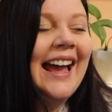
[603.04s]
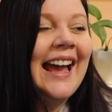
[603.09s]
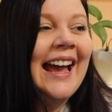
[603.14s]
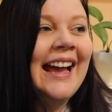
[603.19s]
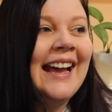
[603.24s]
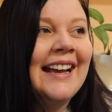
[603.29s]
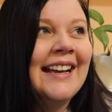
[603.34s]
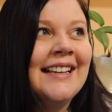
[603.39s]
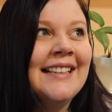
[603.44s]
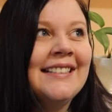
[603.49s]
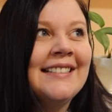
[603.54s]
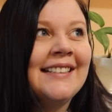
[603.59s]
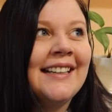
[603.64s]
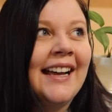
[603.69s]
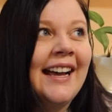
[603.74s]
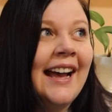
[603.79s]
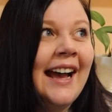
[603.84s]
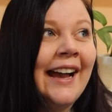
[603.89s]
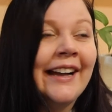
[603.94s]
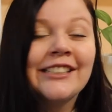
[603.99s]
And
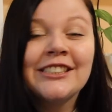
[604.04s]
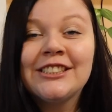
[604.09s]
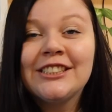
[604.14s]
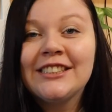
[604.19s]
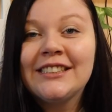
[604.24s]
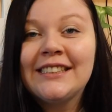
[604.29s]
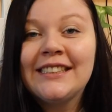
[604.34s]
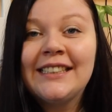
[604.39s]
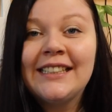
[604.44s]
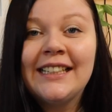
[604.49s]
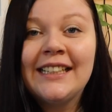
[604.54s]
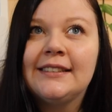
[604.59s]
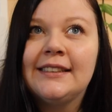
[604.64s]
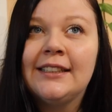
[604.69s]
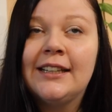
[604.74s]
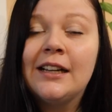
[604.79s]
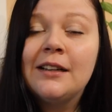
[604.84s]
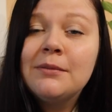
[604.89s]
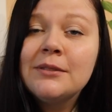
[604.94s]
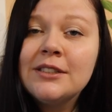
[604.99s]
actually,
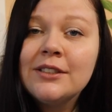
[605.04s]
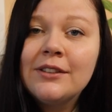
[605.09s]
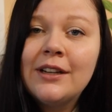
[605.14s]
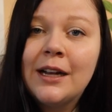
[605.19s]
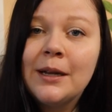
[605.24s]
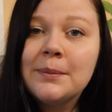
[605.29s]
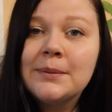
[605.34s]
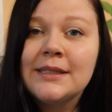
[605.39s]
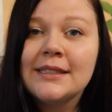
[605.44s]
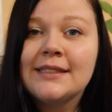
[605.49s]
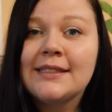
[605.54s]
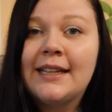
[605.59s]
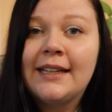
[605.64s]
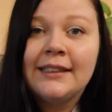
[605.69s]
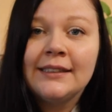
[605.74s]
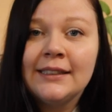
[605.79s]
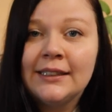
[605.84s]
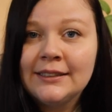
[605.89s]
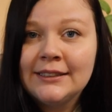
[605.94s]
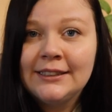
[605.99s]
It also helps to
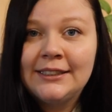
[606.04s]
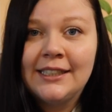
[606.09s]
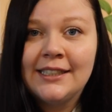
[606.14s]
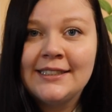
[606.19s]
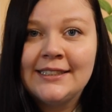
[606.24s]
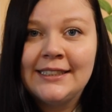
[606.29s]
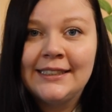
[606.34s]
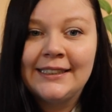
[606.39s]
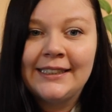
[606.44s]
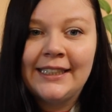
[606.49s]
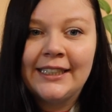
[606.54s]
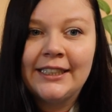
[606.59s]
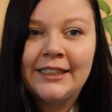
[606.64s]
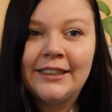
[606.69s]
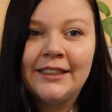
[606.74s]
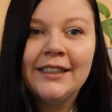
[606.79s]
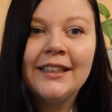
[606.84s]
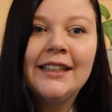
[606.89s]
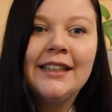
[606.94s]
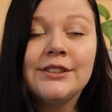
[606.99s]
cycle out the dust in the
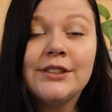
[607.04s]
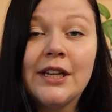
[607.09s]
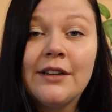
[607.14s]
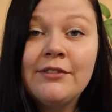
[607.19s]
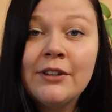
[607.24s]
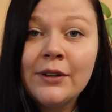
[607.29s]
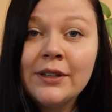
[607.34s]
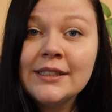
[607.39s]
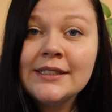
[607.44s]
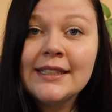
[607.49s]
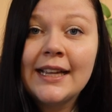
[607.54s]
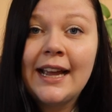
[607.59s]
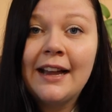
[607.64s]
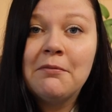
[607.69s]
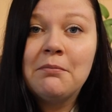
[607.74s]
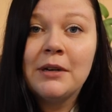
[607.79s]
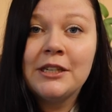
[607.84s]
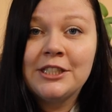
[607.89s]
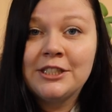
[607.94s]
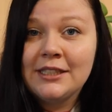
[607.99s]
air. So I noticed I
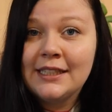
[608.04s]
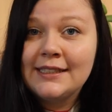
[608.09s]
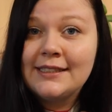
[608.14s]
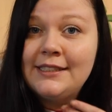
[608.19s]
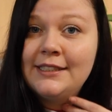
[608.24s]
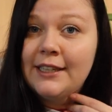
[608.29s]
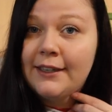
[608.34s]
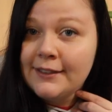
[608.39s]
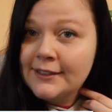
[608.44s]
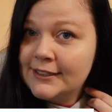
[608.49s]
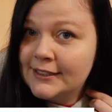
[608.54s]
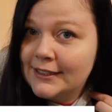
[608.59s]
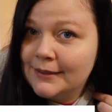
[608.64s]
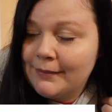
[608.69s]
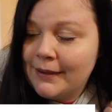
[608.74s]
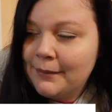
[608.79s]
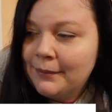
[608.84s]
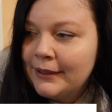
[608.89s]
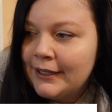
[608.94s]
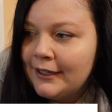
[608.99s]
have much less dust in
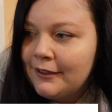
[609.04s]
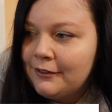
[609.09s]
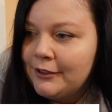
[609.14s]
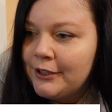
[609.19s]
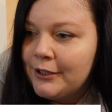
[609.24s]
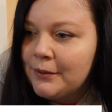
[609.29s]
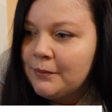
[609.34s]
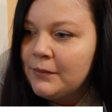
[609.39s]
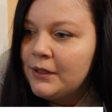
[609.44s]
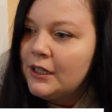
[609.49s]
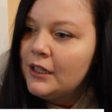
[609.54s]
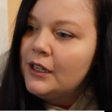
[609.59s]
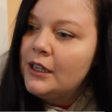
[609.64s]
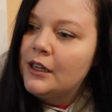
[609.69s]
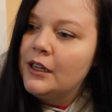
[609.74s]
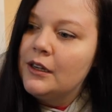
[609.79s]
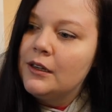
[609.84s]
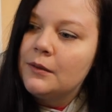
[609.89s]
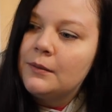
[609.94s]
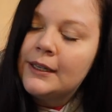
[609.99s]
my plant room,
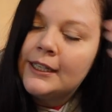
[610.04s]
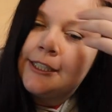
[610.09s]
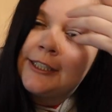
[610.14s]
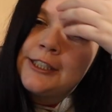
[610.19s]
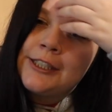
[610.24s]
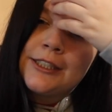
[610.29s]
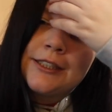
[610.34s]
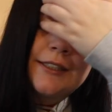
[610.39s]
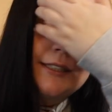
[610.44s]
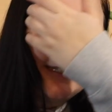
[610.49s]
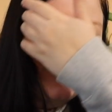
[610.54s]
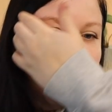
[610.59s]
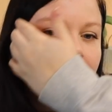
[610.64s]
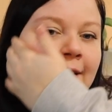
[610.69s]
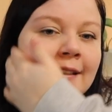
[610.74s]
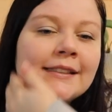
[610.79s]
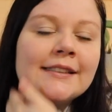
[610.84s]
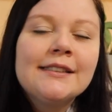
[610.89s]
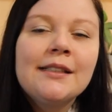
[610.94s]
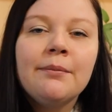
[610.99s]
which
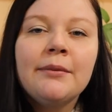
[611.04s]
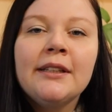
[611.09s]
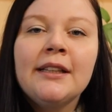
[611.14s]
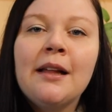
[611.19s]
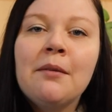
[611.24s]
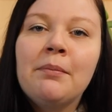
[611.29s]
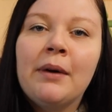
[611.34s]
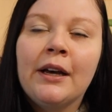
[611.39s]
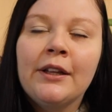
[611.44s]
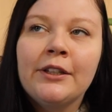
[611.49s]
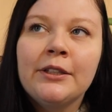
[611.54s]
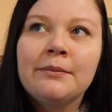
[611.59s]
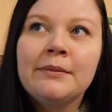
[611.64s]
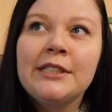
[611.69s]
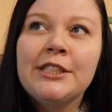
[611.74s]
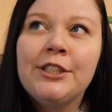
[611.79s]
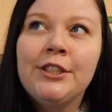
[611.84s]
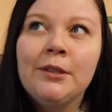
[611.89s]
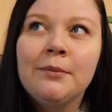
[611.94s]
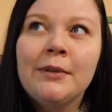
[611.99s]
isn't something that bothered
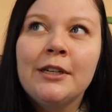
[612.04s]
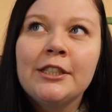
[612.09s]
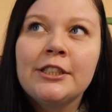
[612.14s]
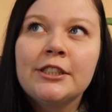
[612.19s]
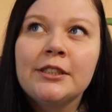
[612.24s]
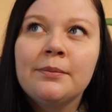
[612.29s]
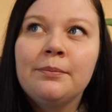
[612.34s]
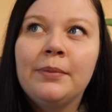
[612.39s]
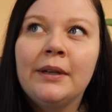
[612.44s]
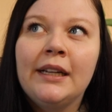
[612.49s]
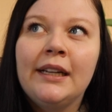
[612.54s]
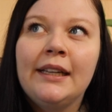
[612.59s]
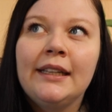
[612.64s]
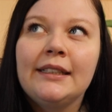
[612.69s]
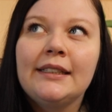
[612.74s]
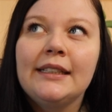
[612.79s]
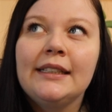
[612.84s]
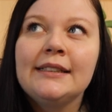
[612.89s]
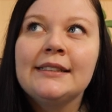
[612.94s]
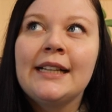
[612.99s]
me too much,
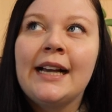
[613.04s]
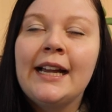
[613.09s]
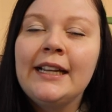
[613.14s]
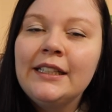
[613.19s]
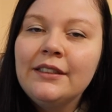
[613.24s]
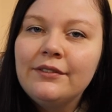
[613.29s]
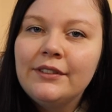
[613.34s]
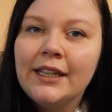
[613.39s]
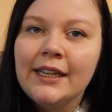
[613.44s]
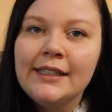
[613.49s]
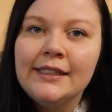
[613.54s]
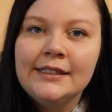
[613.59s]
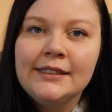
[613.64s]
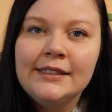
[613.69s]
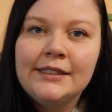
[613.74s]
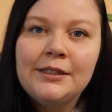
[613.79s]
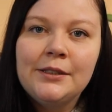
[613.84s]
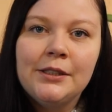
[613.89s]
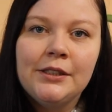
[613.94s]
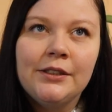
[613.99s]
but it's kind of
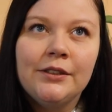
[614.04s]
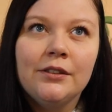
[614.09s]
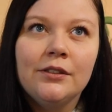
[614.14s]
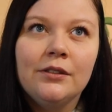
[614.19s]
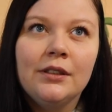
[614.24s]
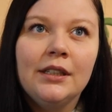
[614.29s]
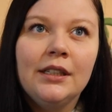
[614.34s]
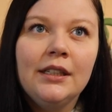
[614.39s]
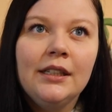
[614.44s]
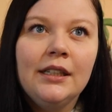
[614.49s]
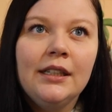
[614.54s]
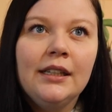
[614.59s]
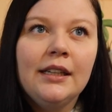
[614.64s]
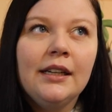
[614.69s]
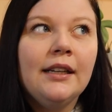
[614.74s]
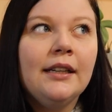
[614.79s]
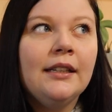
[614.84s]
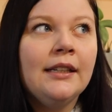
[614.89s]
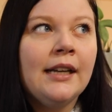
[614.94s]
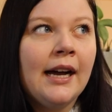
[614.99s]
nice to
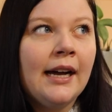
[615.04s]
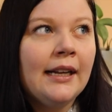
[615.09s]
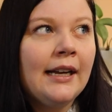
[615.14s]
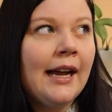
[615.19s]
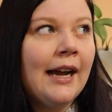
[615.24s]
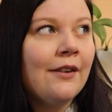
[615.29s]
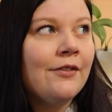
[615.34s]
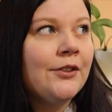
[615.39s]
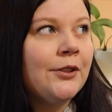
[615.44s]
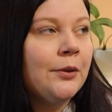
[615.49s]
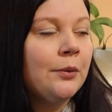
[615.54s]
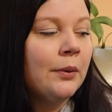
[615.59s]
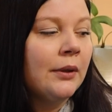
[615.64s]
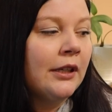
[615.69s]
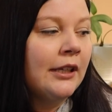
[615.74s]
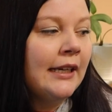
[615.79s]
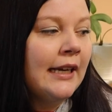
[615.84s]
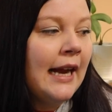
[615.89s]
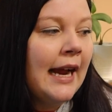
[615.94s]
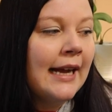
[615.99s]
not have to
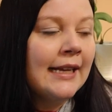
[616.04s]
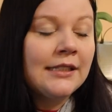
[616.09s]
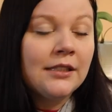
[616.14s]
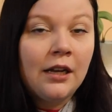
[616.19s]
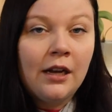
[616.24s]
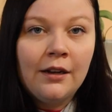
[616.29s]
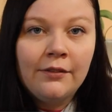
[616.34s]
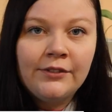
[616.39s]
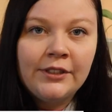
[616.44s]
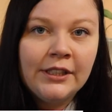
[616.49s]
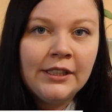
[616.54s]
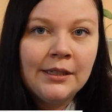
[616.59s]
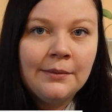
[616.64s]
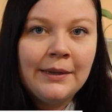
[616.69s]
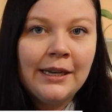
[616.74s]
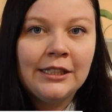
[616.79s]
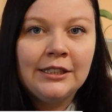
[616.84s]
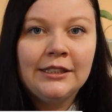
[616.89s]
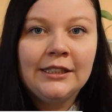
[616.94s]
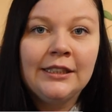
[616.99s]
worry as often
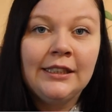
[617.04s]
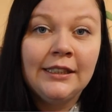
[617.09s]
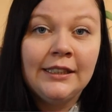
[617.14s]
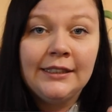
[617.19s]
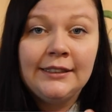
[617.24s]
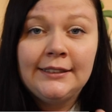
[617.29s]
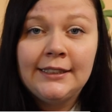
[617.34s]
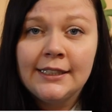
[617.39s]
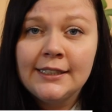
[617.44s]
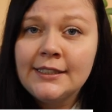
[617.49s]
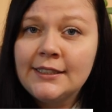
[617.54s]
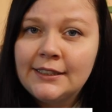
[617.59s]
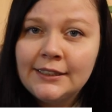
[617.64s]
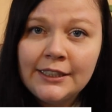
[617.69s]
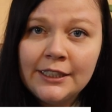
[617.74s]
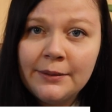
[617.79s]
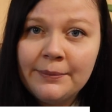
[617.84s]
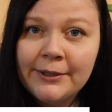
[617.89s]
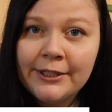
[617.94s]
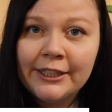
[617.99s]
about the dust
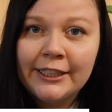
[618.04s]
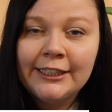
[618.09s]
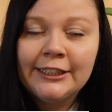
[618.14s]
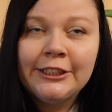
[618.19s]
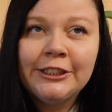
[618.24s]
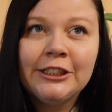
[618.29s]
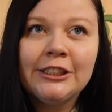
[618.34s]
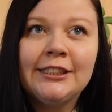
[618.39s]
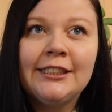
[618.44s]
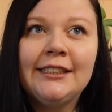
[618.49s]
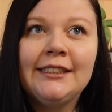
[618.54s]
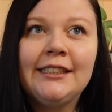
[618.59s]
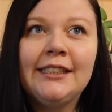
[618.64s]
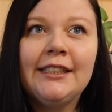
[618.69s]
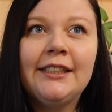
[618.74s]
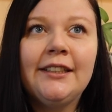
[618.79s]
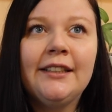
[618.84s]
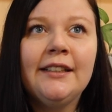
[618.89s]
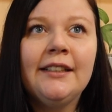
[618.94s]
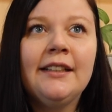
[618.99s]
accumulation in
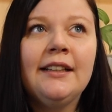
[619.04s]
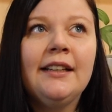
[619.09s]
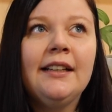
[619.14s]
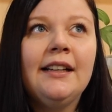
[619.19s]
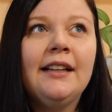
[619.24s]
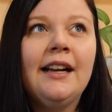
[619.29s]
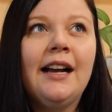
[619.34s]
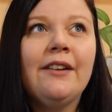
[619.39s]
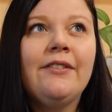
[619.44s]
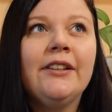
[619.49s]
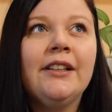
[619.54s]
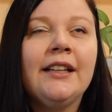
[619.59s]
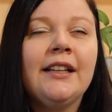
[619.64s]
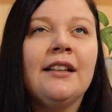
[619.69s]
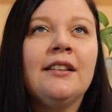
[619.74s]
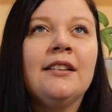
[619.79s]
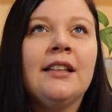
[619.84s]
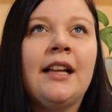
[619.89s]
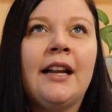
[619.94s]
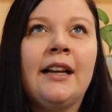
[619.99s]
here. I feel like
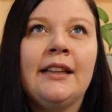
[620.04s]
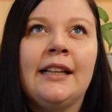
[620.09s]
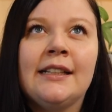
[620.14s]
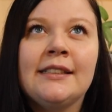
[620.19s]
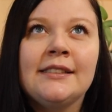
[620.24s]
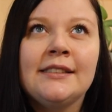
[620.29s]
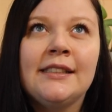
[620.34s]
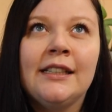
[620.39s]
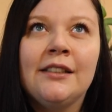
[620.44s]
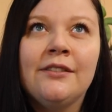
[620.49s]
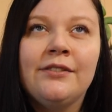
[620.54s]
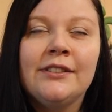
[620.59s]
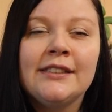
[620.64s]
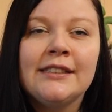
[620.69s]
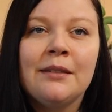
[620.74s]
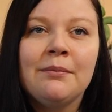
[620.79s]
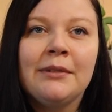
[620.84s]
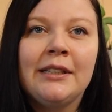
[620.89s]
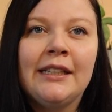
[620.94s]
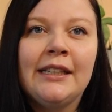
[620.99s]
a lot of that stuff is
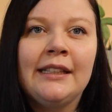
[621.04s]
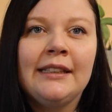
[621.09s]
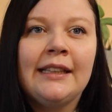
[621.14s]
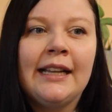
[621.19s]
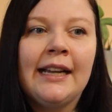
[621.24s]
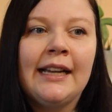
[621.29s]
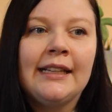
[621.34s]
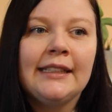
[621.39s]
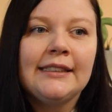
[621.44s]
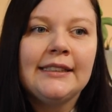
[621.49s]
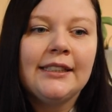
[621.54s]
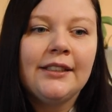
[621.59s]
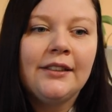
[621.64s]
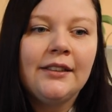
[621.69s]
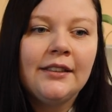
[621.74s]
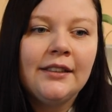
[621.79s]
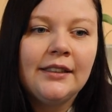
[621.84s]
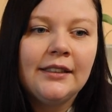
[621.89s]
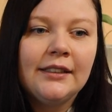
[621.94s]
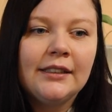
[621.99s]
something that
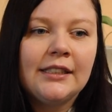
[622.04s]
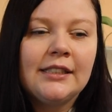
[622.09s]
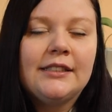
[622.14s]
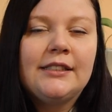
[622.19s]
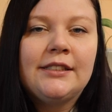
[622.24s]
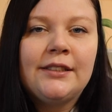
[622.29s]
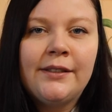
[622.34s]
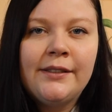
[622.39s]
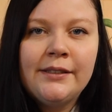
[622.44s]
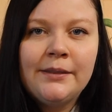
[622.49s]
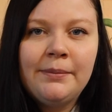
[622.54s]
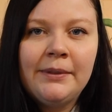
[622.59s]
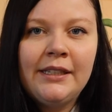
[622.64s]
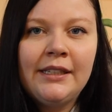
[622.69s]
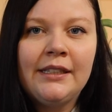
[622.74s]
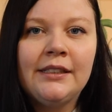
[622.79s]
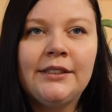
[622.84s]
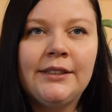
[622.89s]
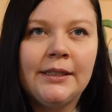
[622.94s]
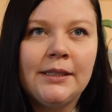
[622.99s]
concerns
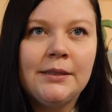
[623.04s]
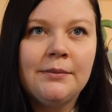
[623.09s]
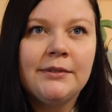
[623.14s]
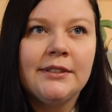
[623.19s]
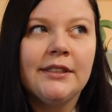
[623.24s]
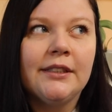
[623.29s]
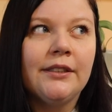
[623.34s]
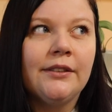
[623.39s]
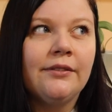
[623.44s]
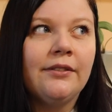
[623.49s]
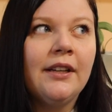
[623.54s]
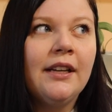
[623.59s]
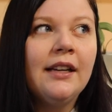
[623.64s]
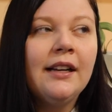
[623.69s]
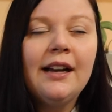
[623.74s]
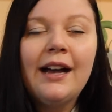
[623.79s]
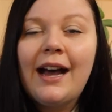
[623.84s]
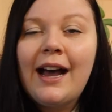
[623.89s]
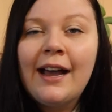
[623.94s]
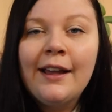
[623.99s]
me in terms of,
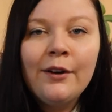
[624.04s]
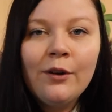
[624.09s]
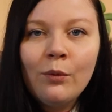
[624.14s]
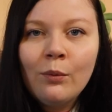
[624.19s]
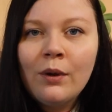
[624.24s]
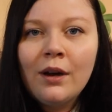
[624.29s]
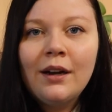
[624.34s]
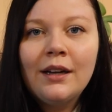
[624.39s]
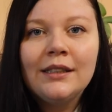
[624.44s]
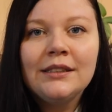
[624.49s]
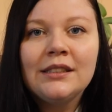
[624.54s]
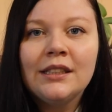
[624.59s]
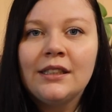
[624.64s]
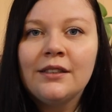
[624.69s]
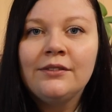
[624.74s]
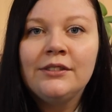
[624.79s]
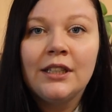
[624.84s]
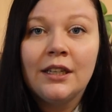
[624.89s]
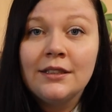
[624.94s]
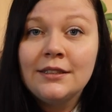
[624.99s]
I don't want a ton
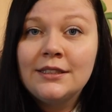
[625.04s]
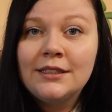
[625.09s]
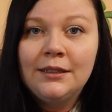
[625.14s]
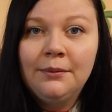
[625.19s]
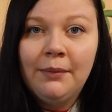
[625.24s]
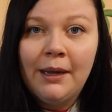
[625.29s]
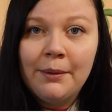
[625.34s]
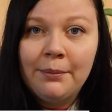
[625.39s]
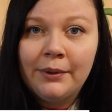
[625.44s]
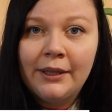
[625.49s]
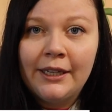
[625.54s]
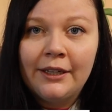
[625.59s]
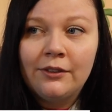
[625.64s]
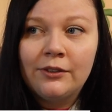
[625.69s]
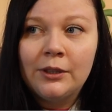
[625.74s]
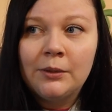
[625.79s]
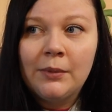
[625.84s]
of dust in my plant